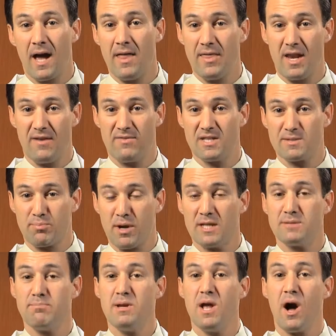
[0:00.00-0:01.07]
And then if it
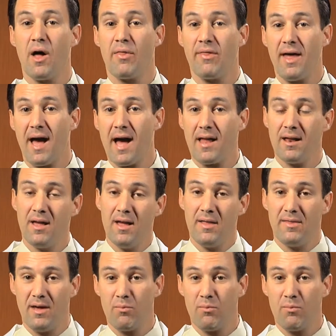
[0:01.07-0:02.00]
spreads beyond that,